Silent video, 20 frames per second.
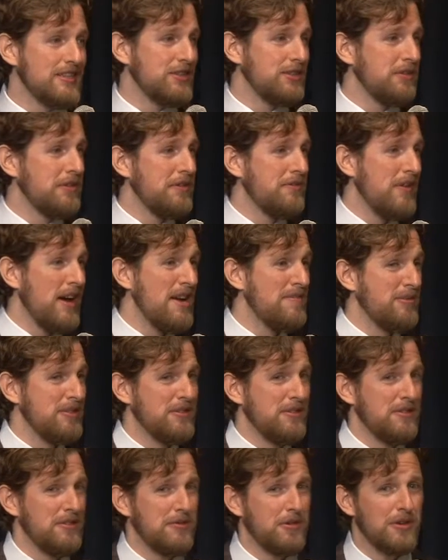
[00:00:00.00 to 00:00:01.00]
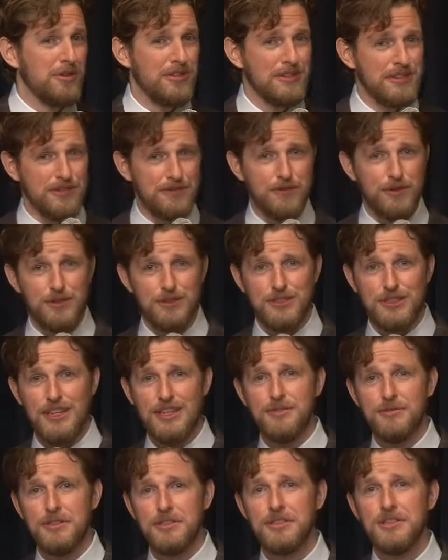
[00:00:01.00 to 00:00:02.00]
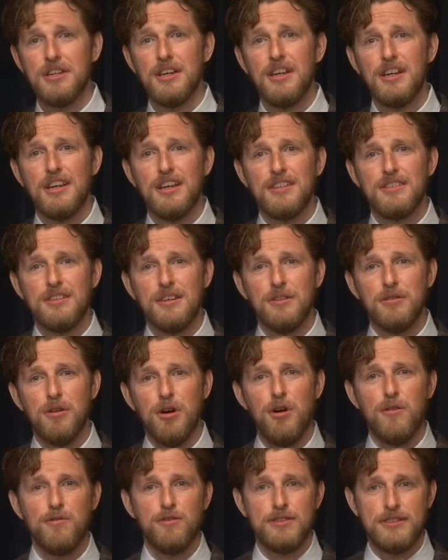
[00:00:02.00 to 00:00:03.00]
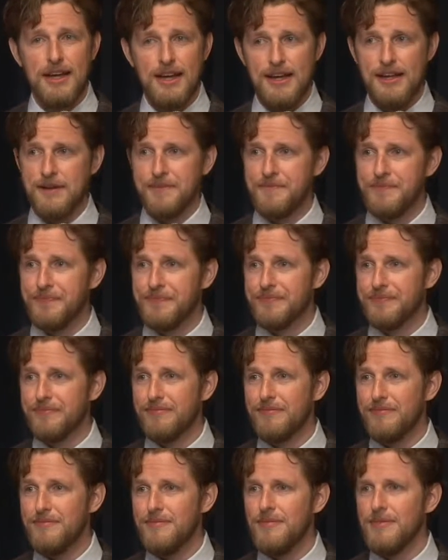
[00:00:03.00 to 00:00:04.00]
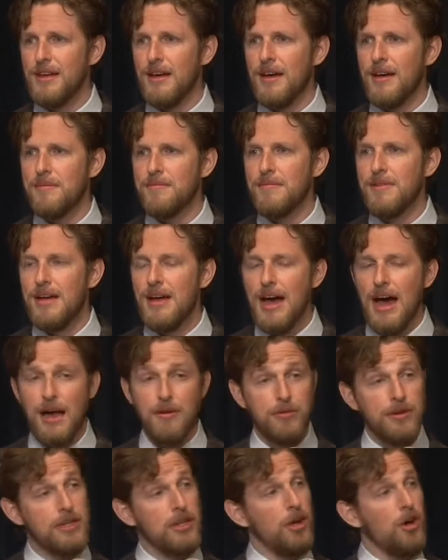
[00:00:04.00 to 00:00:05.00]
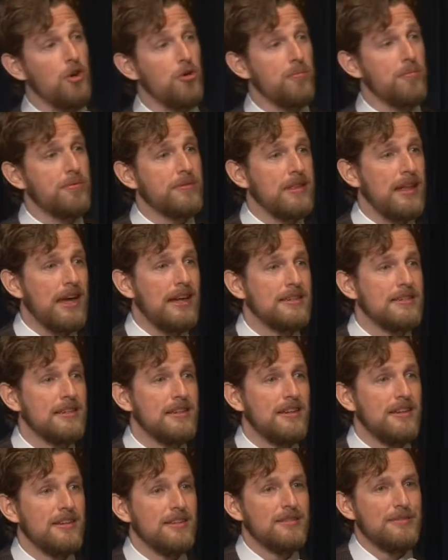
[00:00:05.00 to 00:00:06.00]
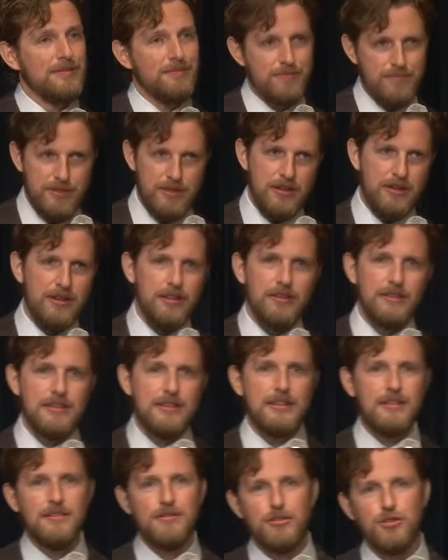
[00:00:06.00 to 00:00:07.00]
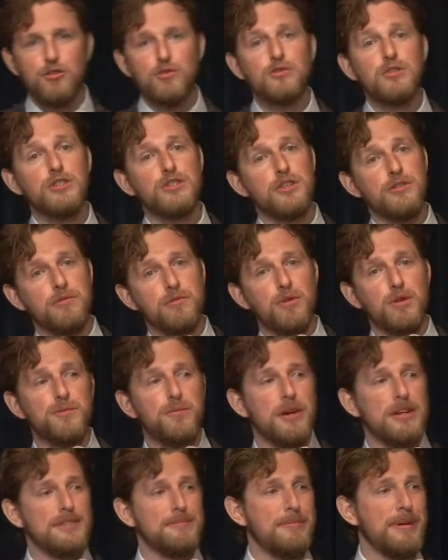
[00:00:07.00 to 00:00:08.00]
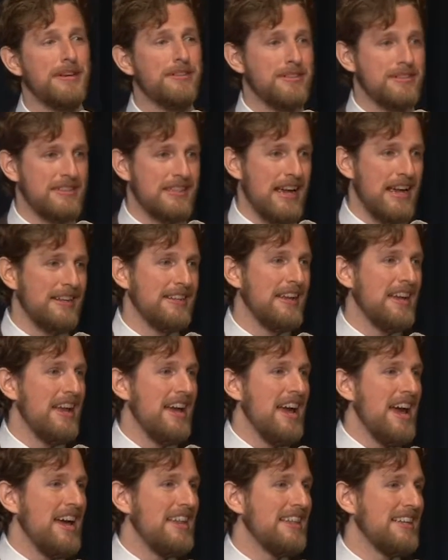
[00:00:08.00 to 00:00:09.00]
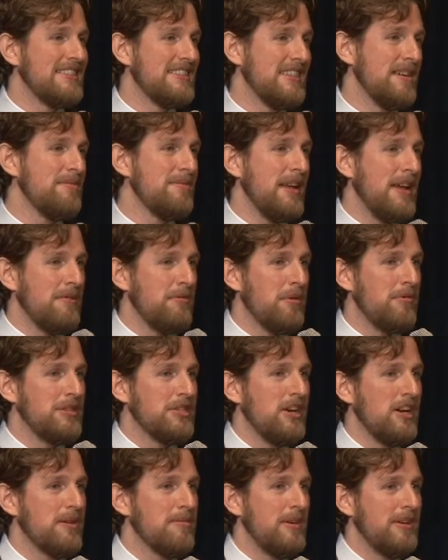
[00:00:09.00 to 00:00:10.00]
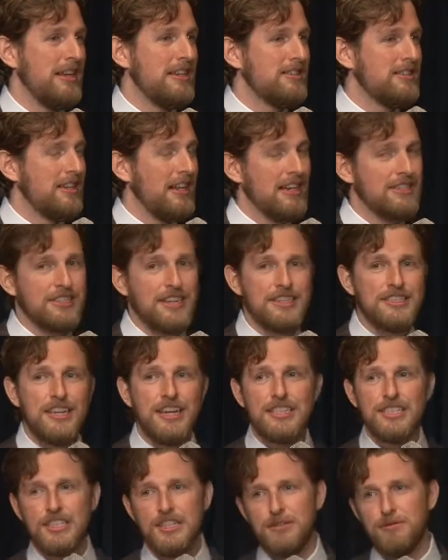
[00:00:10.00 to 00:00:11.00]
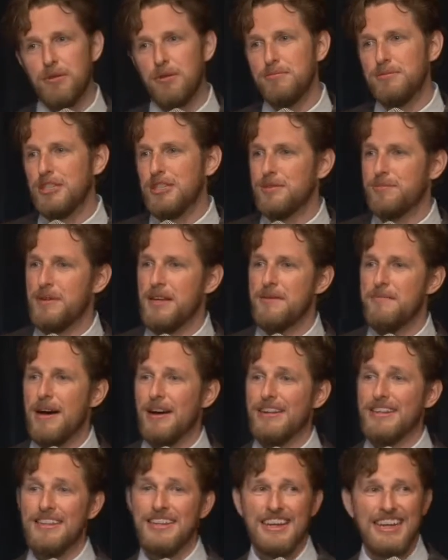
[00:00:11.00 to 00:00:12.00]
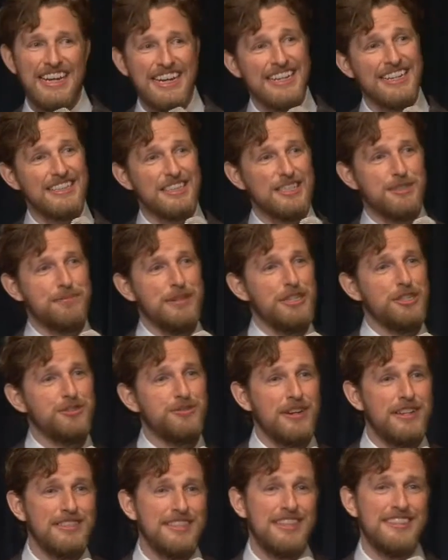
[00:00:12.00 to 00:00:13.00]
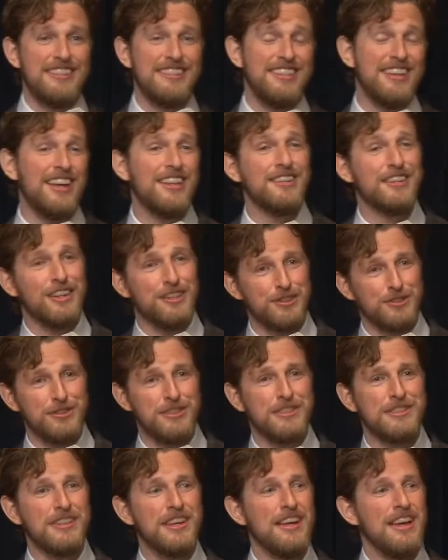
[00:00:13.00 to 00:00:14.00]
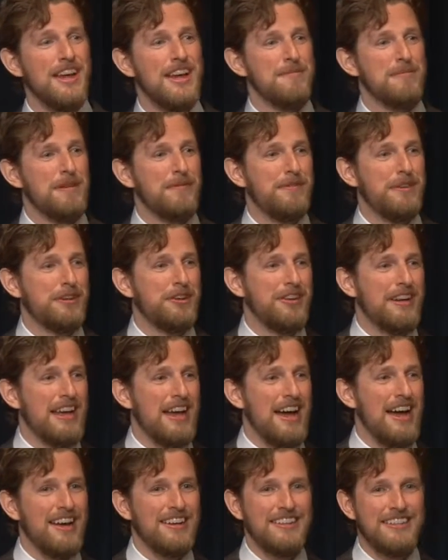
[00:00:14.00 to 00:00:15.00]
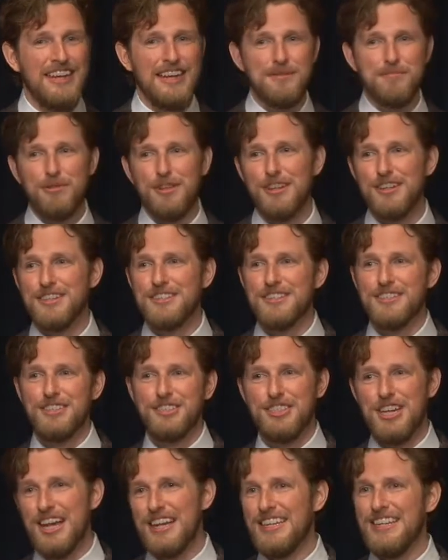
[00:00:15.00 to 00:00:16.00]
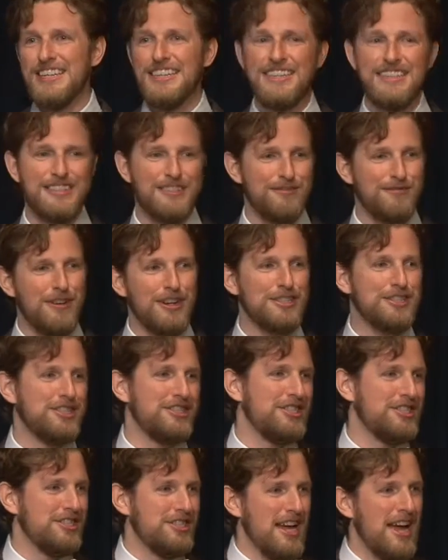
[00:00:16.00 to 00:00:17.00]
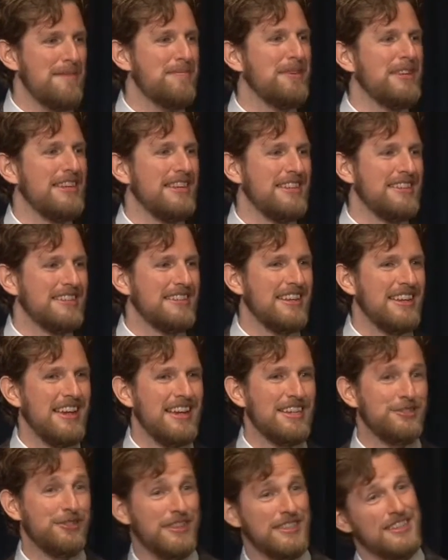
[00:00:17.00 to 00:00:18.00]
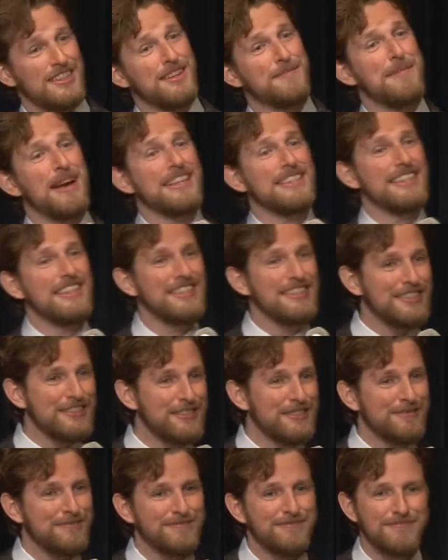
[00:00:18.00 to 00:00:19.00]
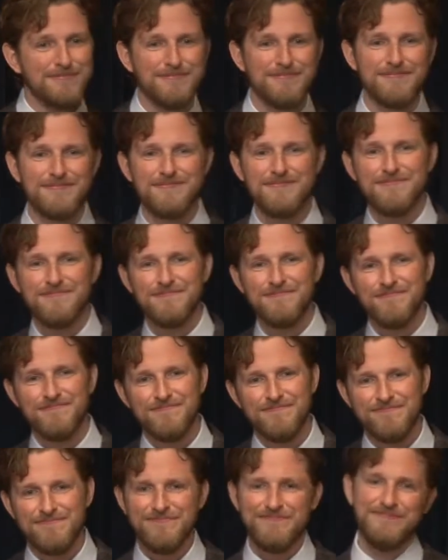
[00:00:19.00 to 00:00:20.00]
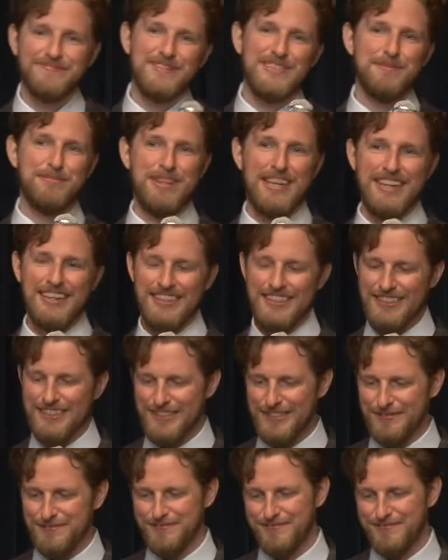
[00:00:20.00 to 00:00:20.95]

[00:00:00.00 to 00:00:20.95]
and only five percent of the world is their first language. So over time, um, I really hope that the usage of WordPress mirrors that, and that someday when we talk about internationalization, it won't just be about English being translated to other countries, but figuring out how to take plugins in Chinese and Russian and Japanese and translate them back to English. It's a plan, at least.